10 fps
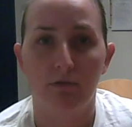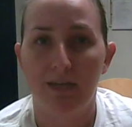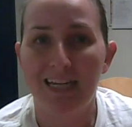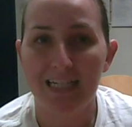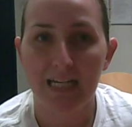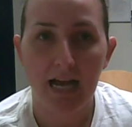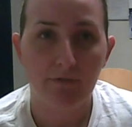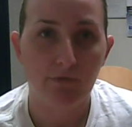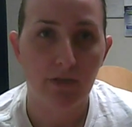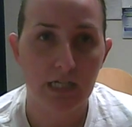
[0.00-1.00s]
He did
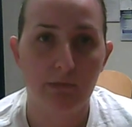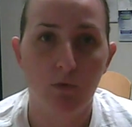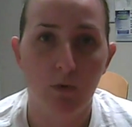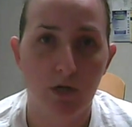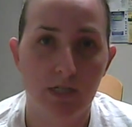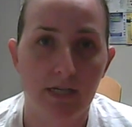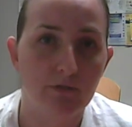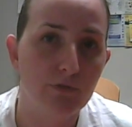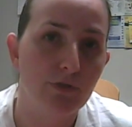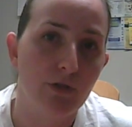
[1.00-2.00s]
have a flexible work
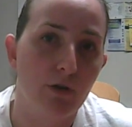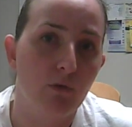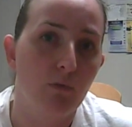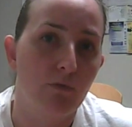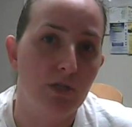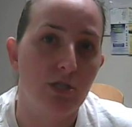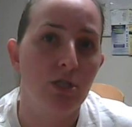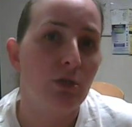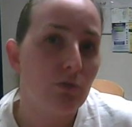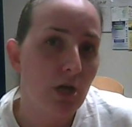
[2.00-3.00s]
schedule, so this
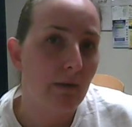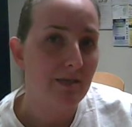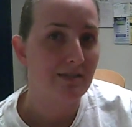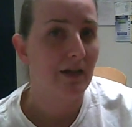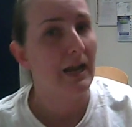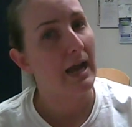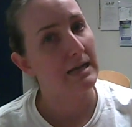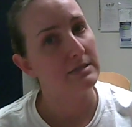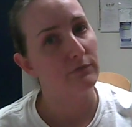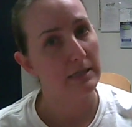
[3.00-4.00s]
new job is not
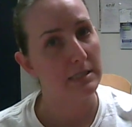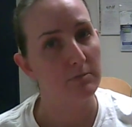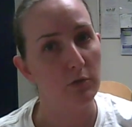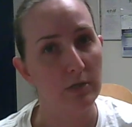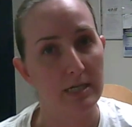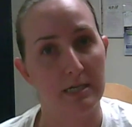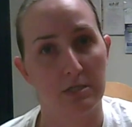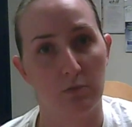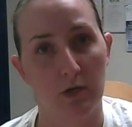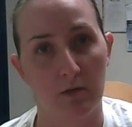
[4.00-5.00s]
as flexible. He
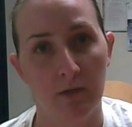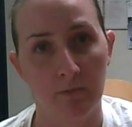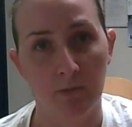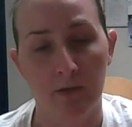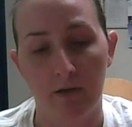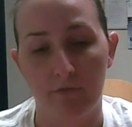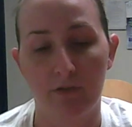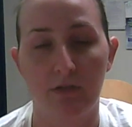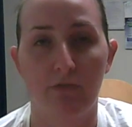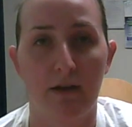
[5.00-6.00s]
has to work a minimum of
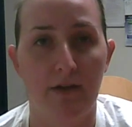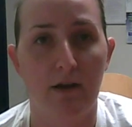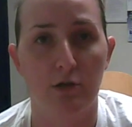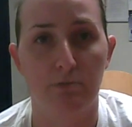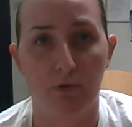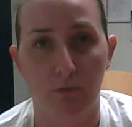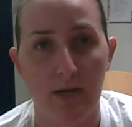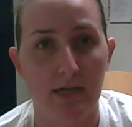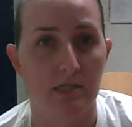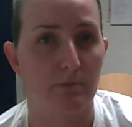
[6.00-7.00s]
55 hours per
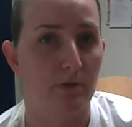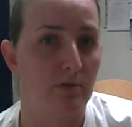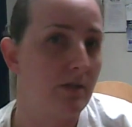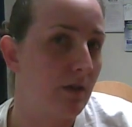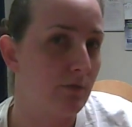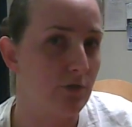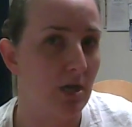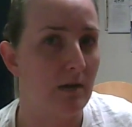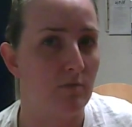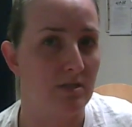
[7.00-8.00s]
week as opposed to the other
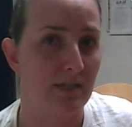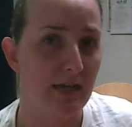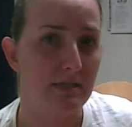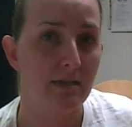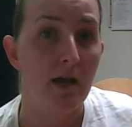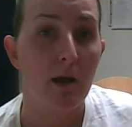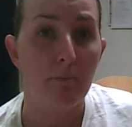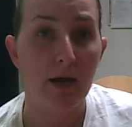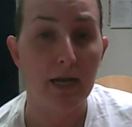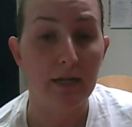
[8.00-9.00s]
job was less.
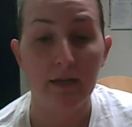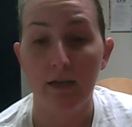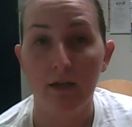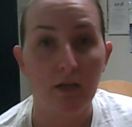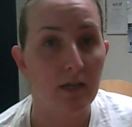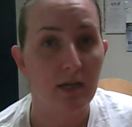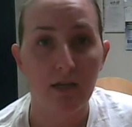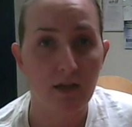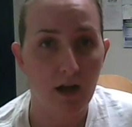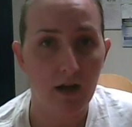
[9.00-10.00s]
But
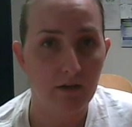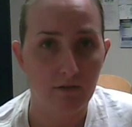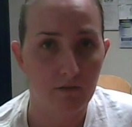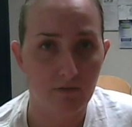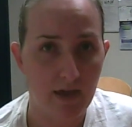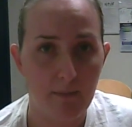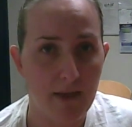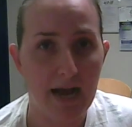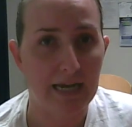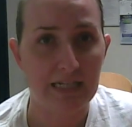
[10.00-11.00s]
he got that
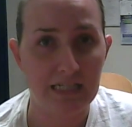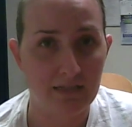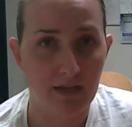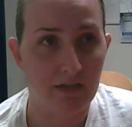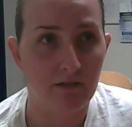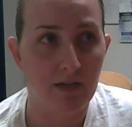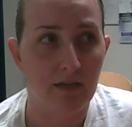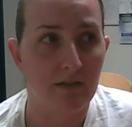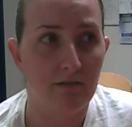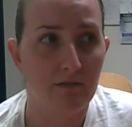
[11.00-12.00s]
back
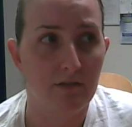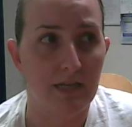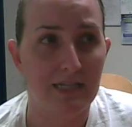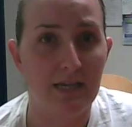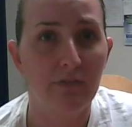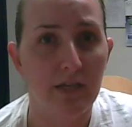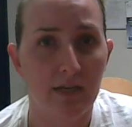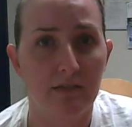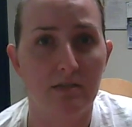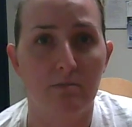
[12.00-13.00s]
in
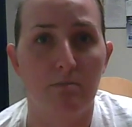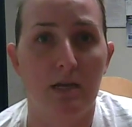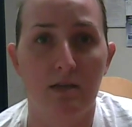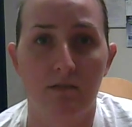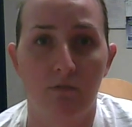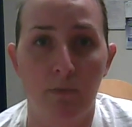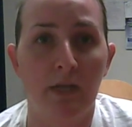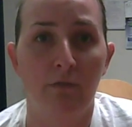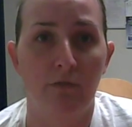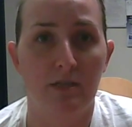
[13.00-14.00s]
dividends because of the
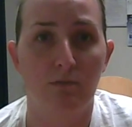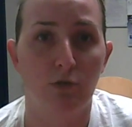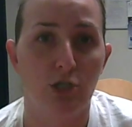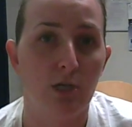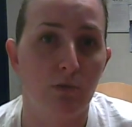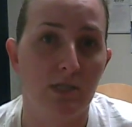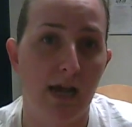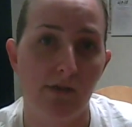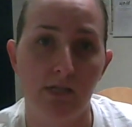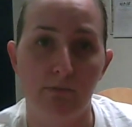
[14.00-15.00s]
benefits, which he was
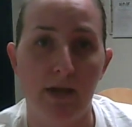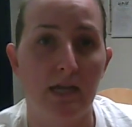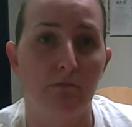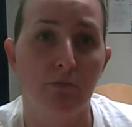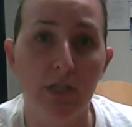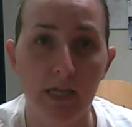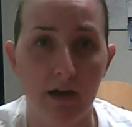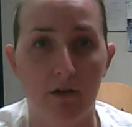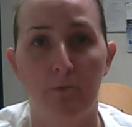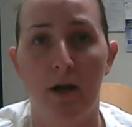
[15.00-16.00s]
having to pay completely
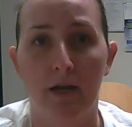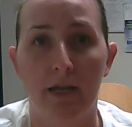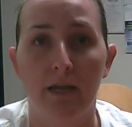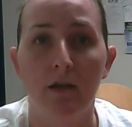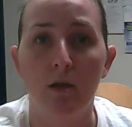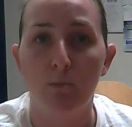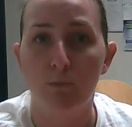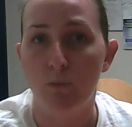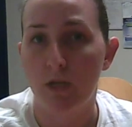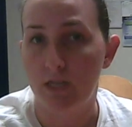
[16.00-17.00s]
out of pocket
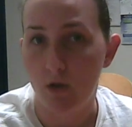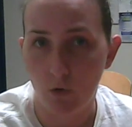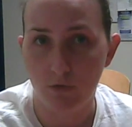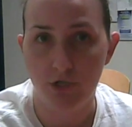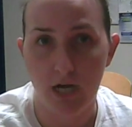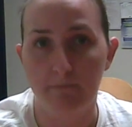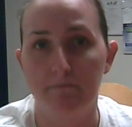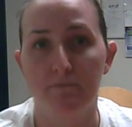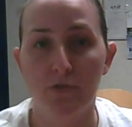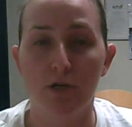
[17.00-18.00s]
at the old job.
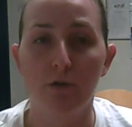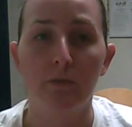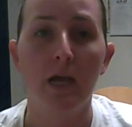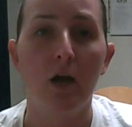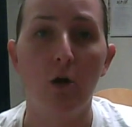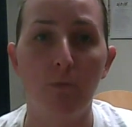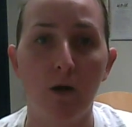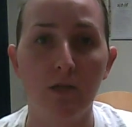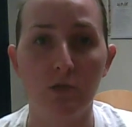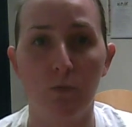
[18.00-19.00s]
So hope
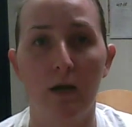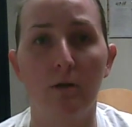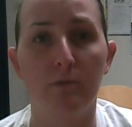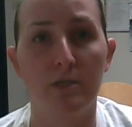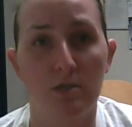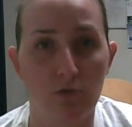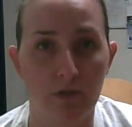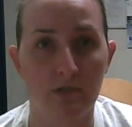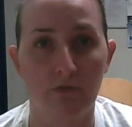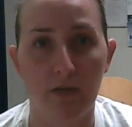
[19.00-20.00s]
all is well. Please
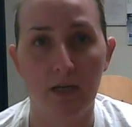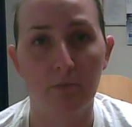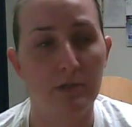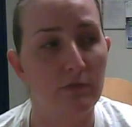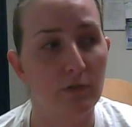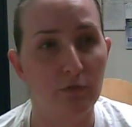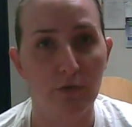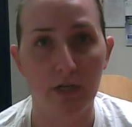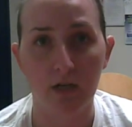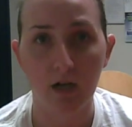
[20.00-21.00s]
enjoy this video. Please feel
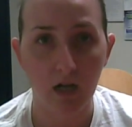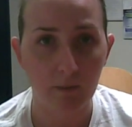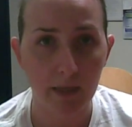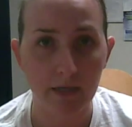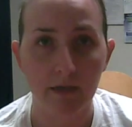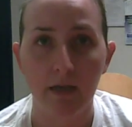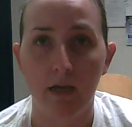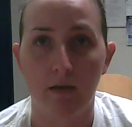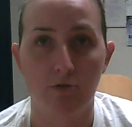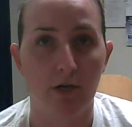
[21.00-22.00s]
free to comment.
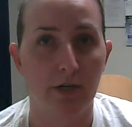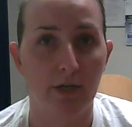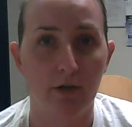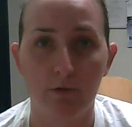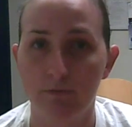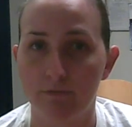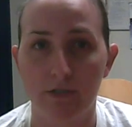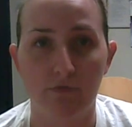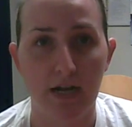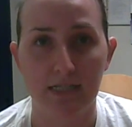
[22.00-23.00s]
I'm trying to go
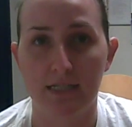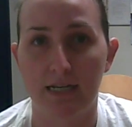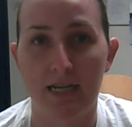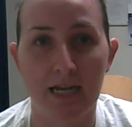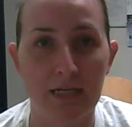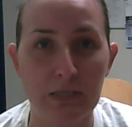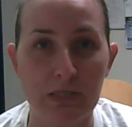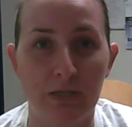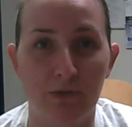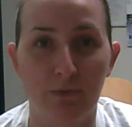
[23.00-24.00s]
as fast as I can
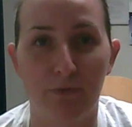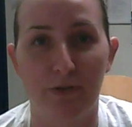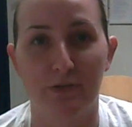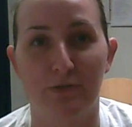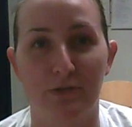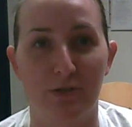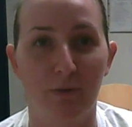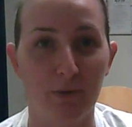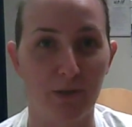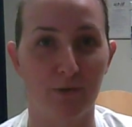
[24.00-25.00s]
because I know the professor does
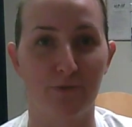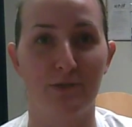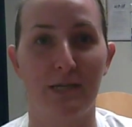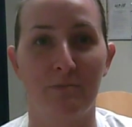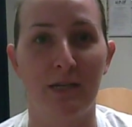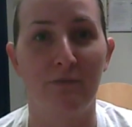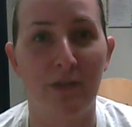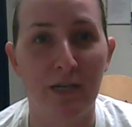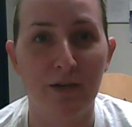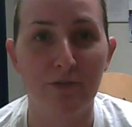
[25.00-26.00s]
not want to go through 10-minute
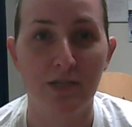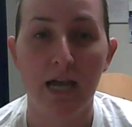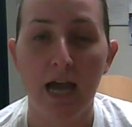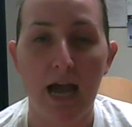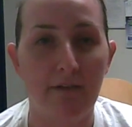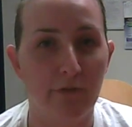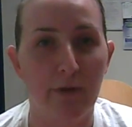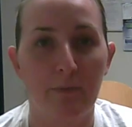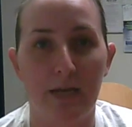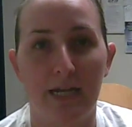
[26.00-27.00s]
videos. Have a
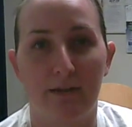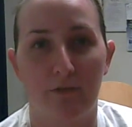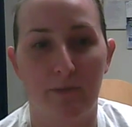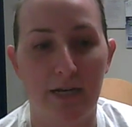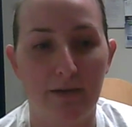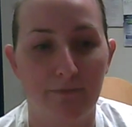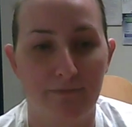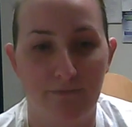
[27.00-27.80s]
great weekend, everybody.